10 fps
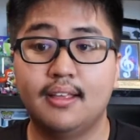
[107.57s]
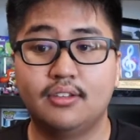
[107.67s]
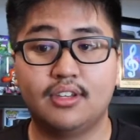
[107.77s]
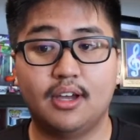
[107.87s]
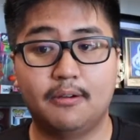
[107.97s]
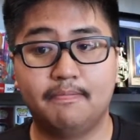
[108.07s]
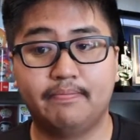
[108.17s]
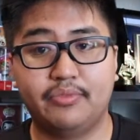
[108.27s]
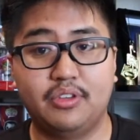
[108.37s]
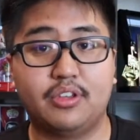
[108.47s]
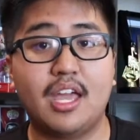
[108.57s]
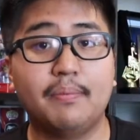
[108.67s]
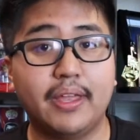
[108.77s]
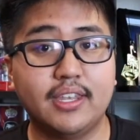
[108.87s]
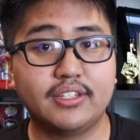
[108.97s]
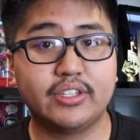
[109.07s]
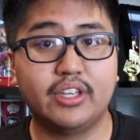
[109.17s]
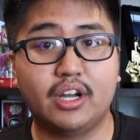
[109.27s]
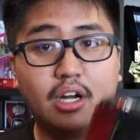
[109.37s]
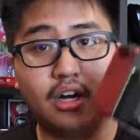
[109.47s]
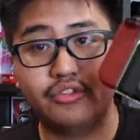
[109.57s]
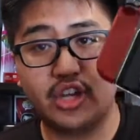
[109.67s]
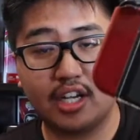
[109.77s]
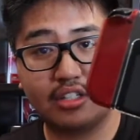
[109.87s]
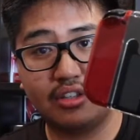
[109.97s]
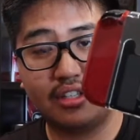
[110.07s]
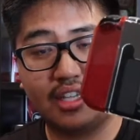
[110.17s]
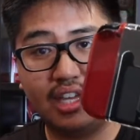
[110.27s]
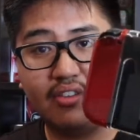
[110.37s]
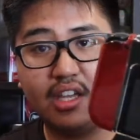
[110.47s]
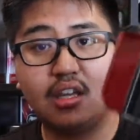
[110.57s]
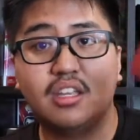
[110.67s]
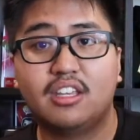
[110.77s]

So you can't play this docked on the TV.